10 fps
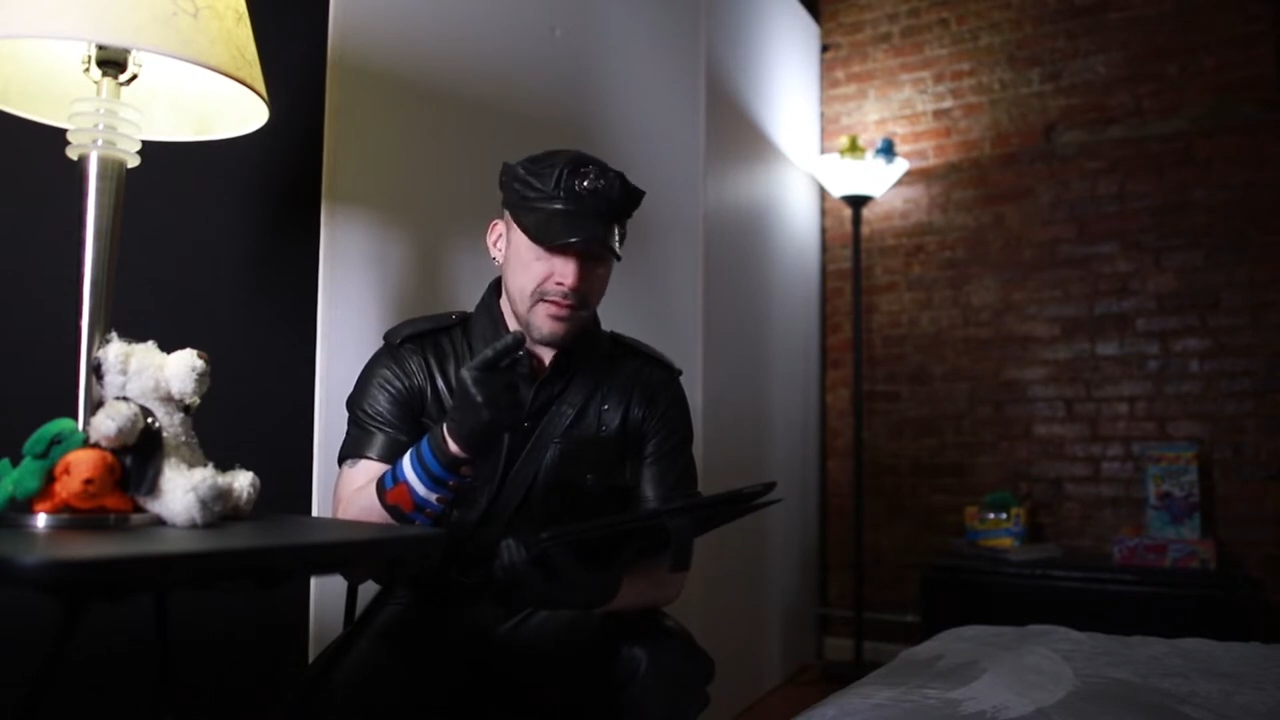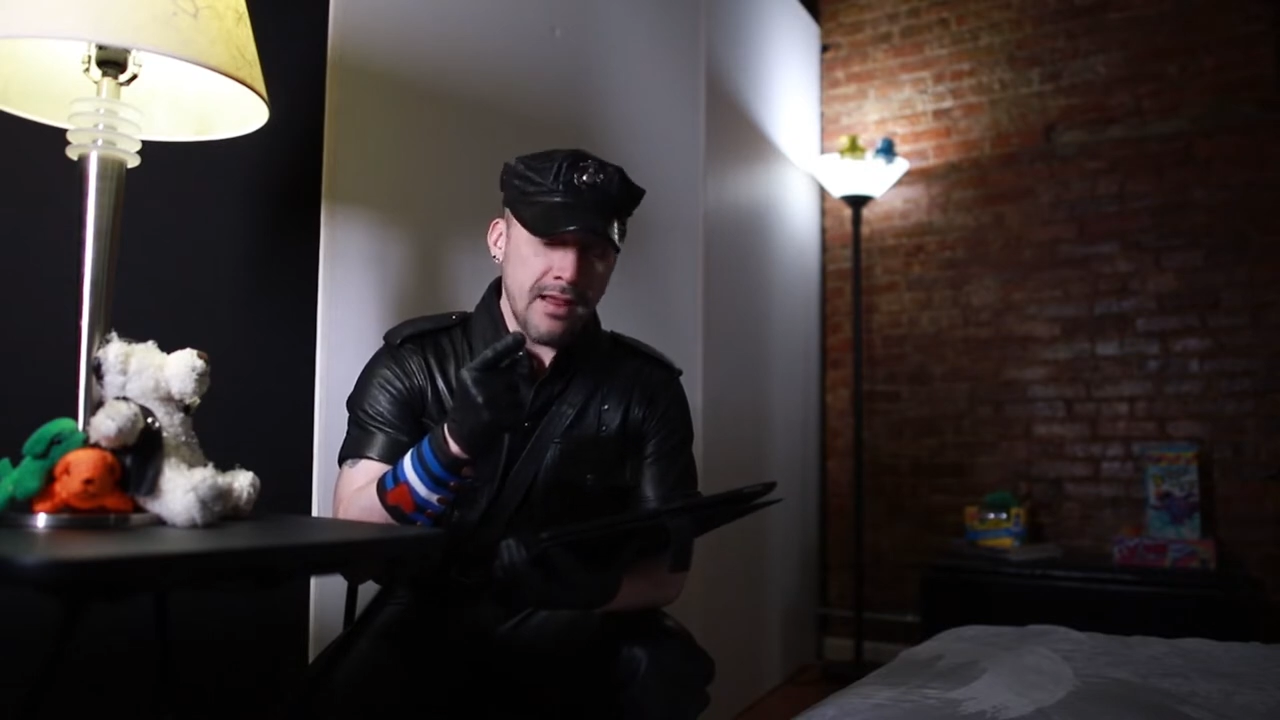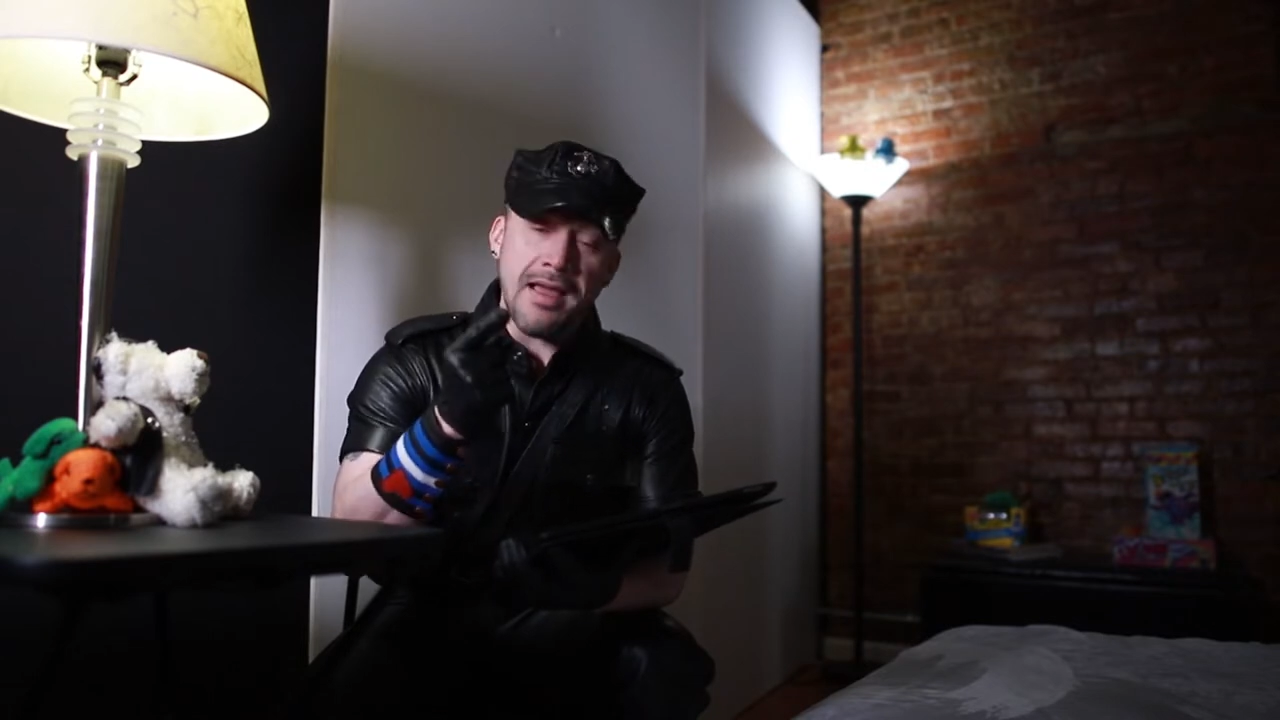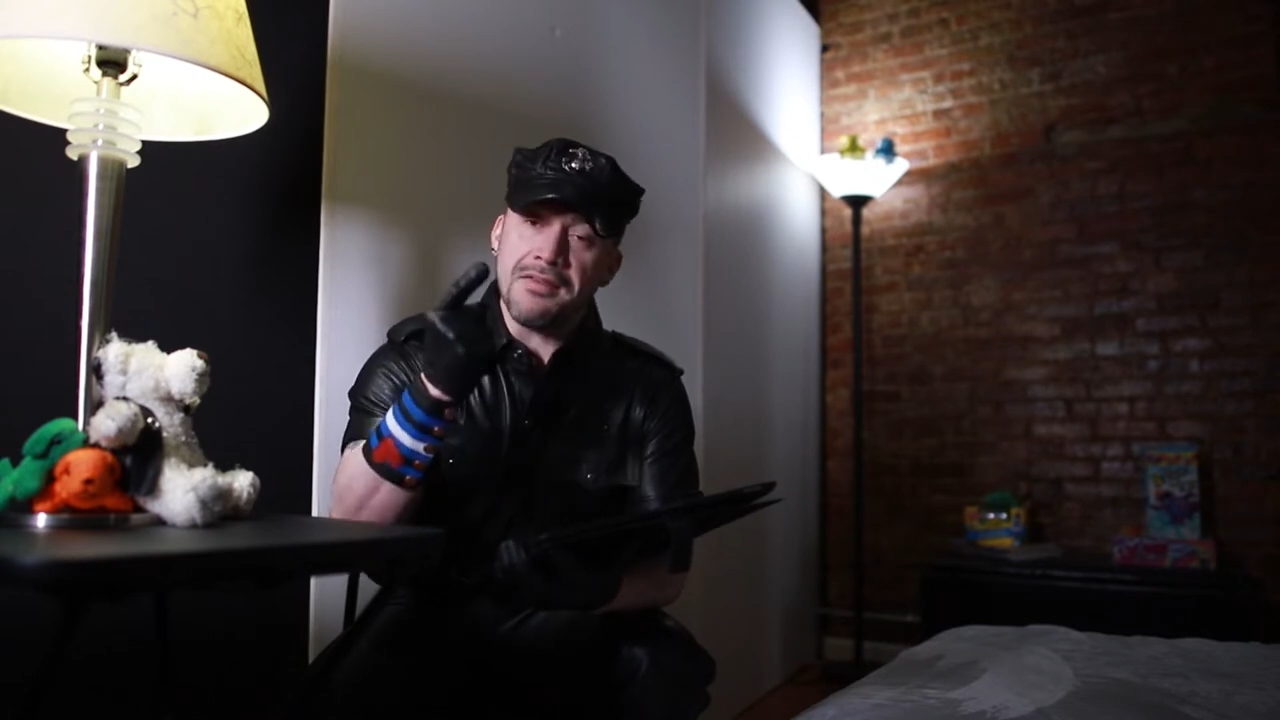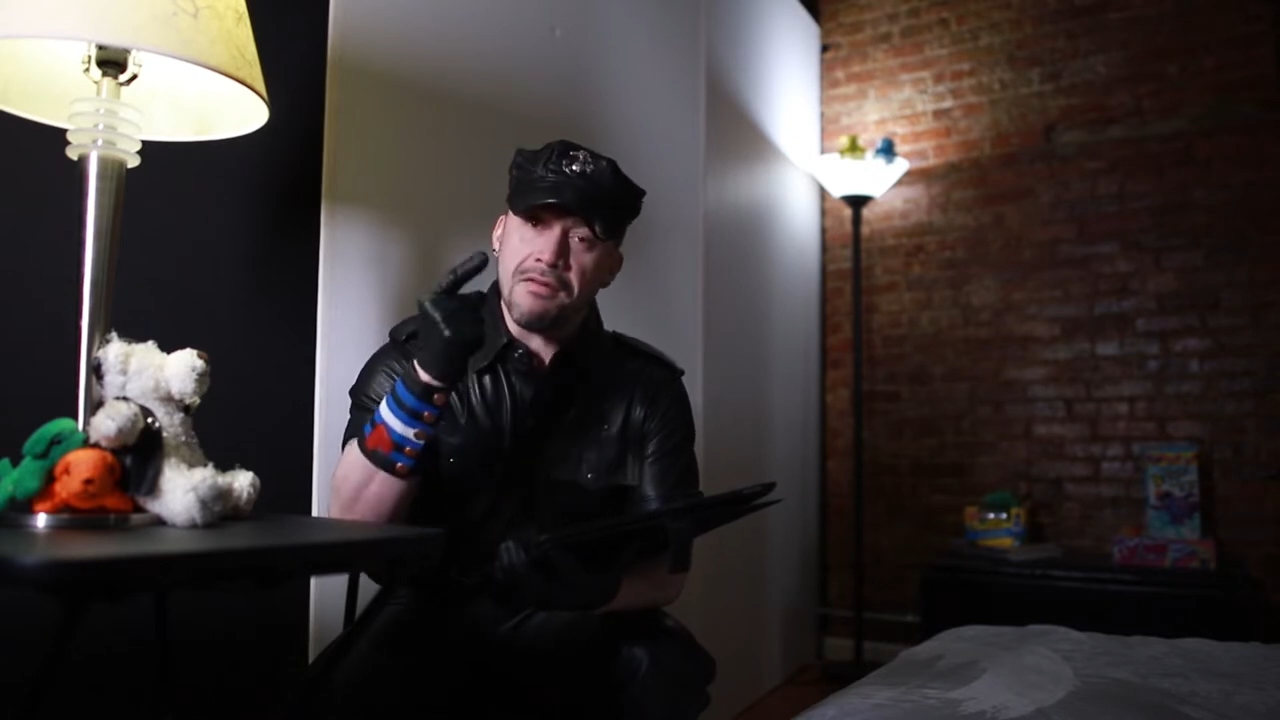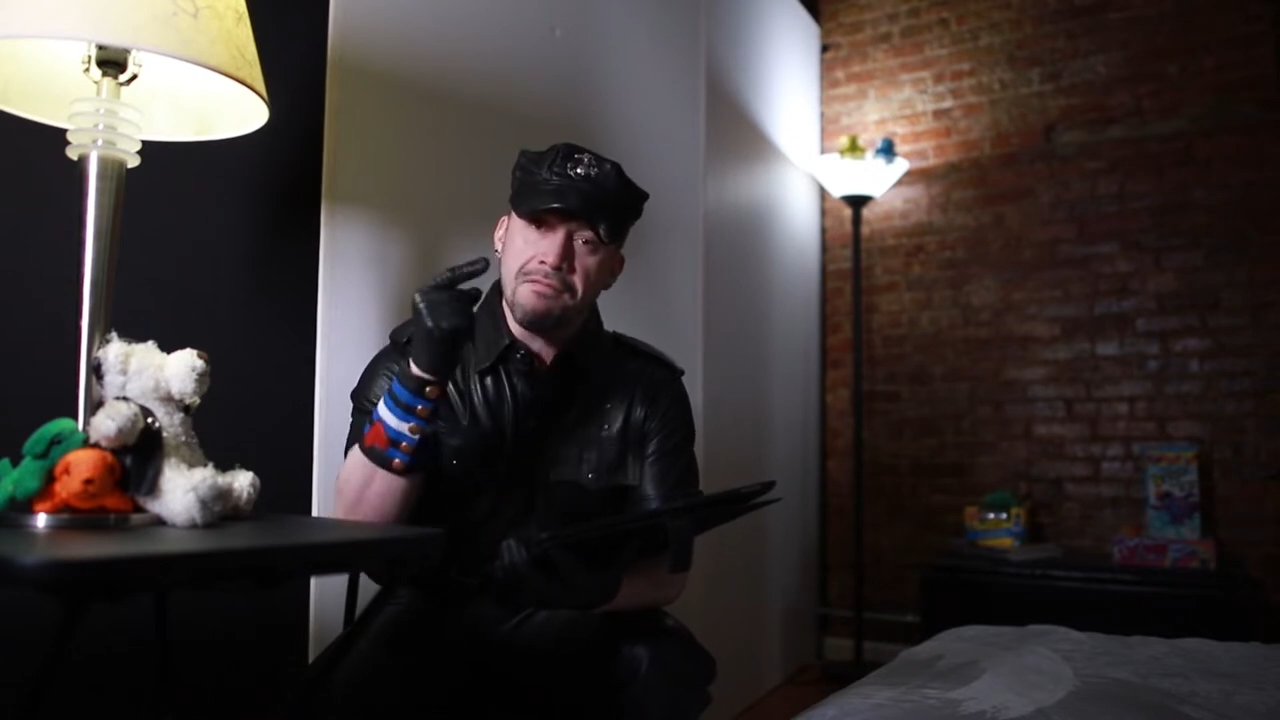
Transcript: Lie the